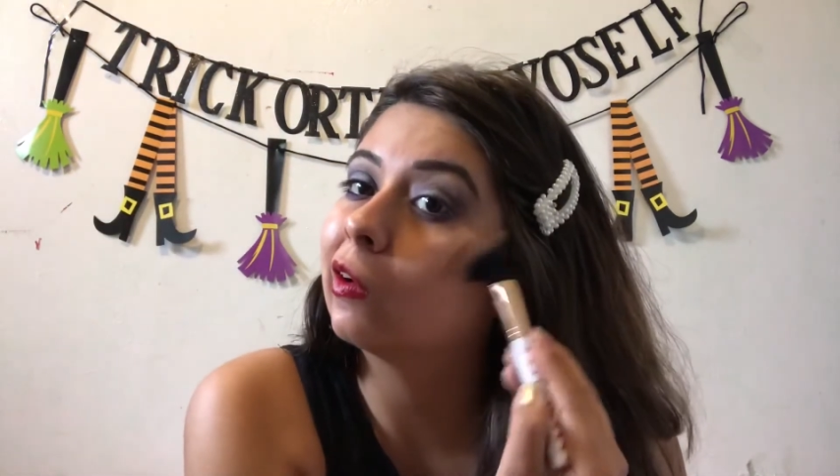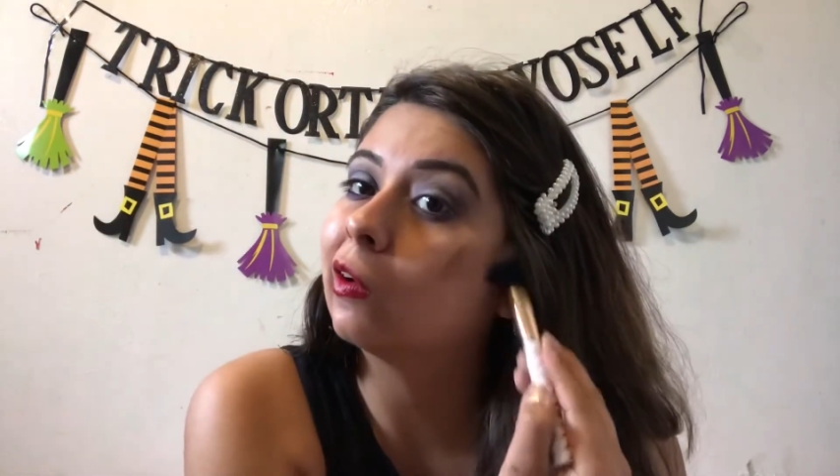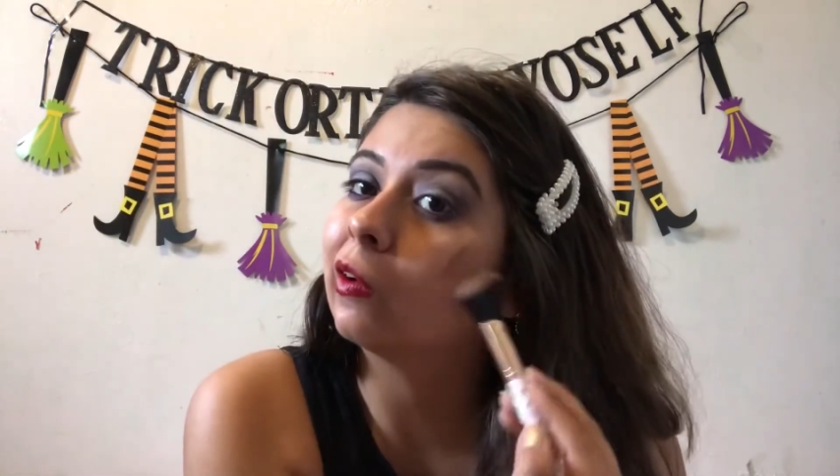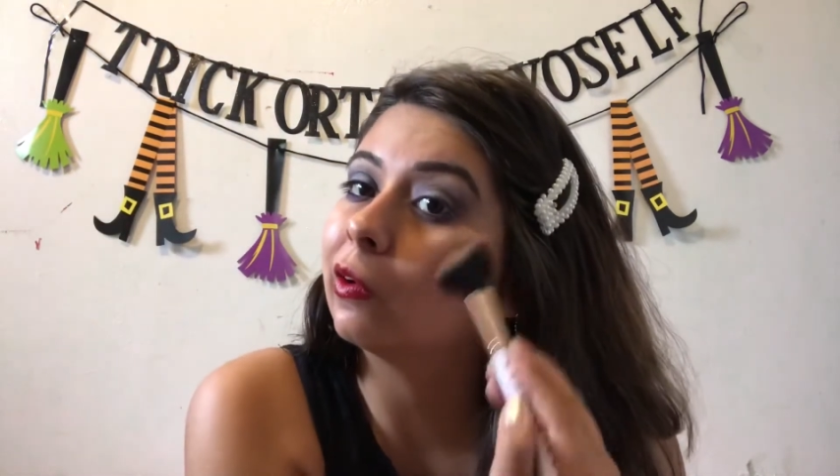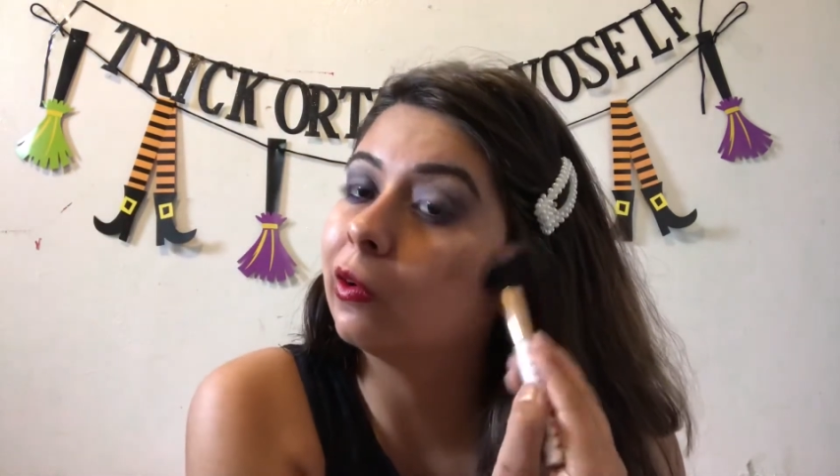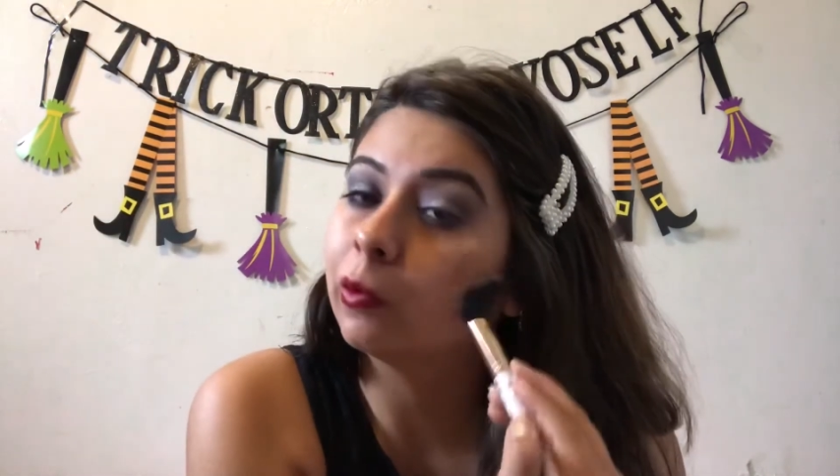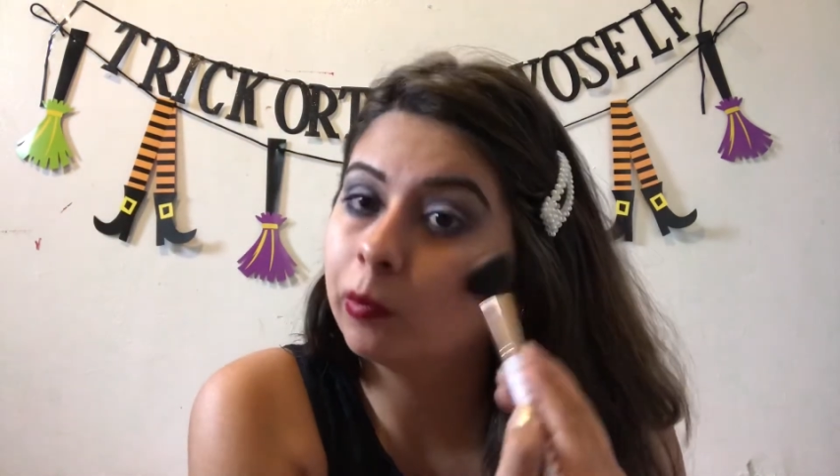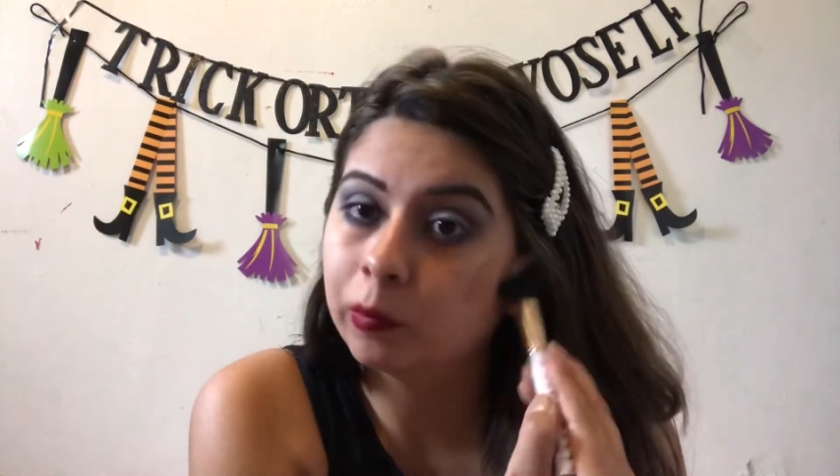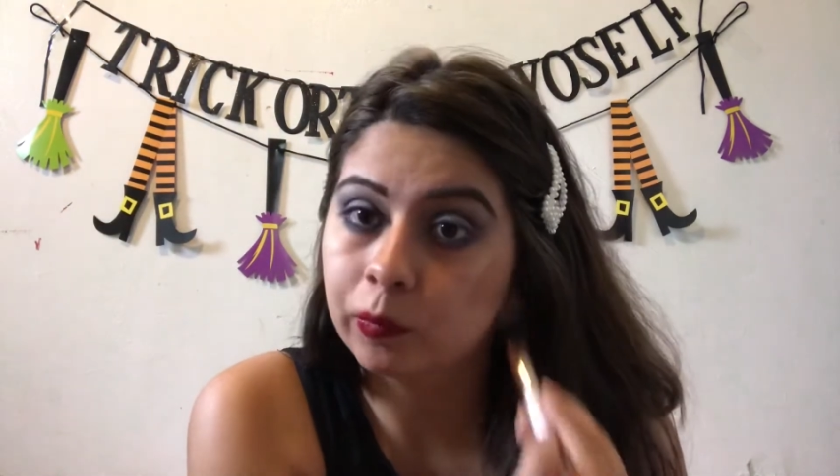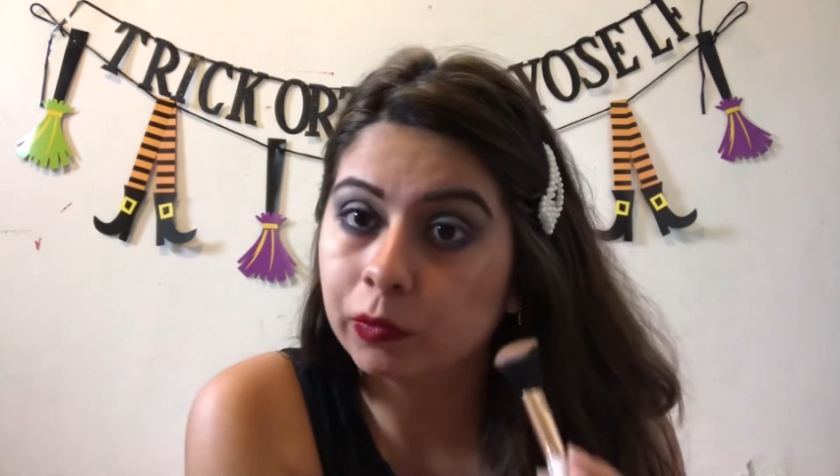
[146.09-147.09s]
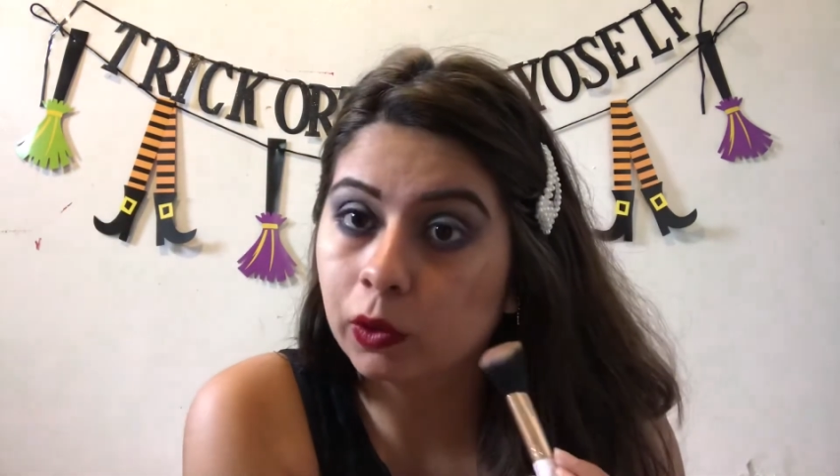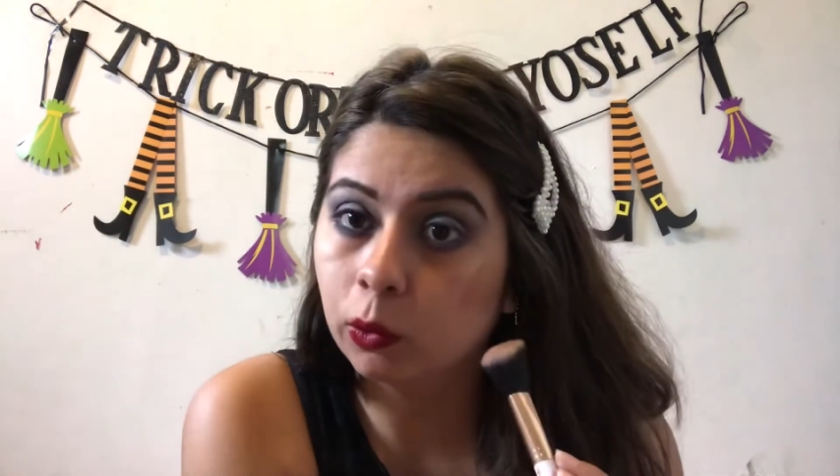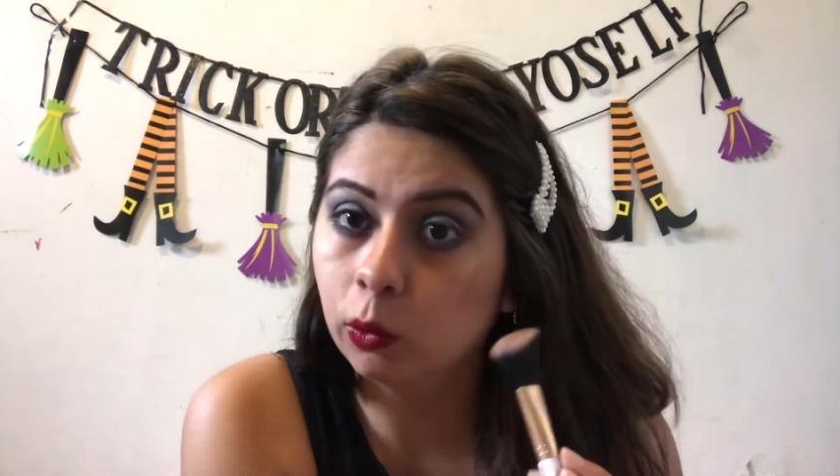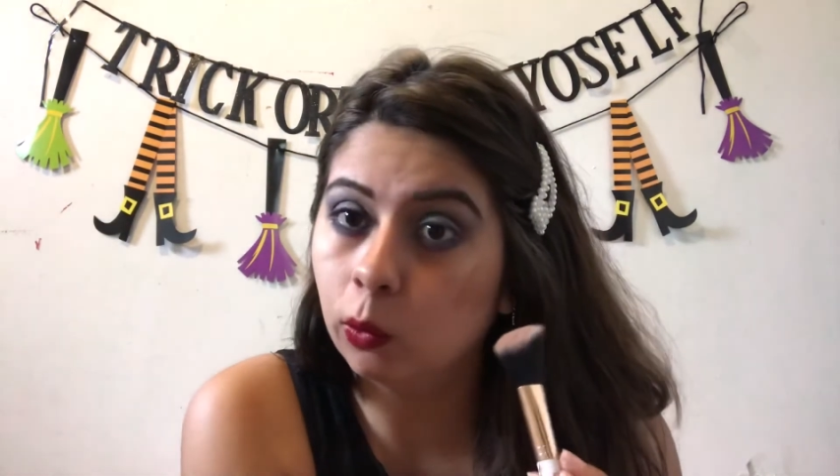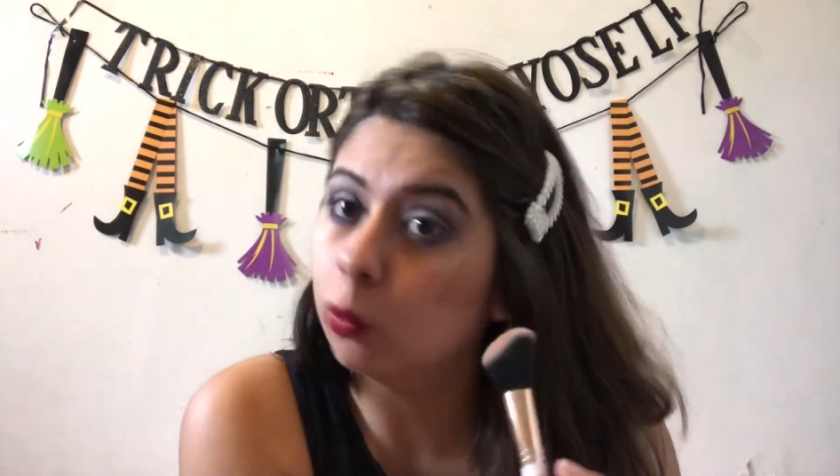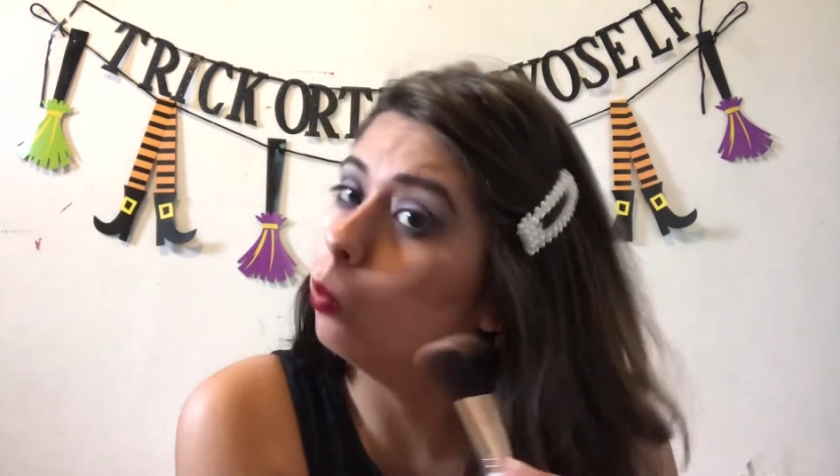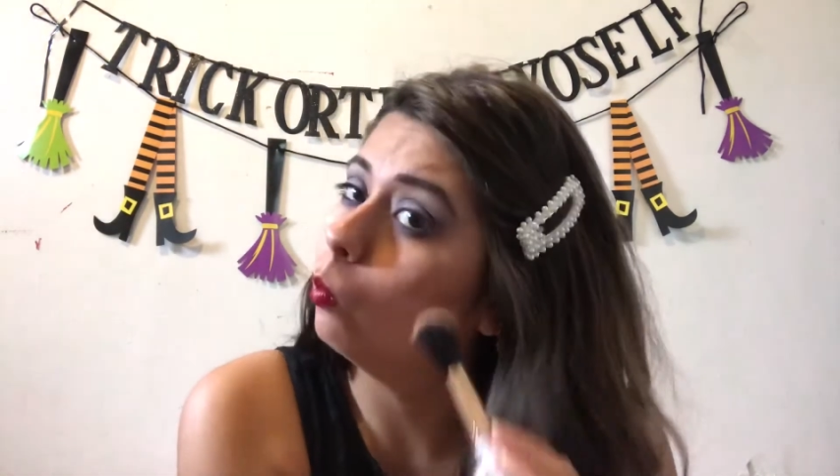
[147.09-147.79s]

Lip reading: I don't know. Ooh!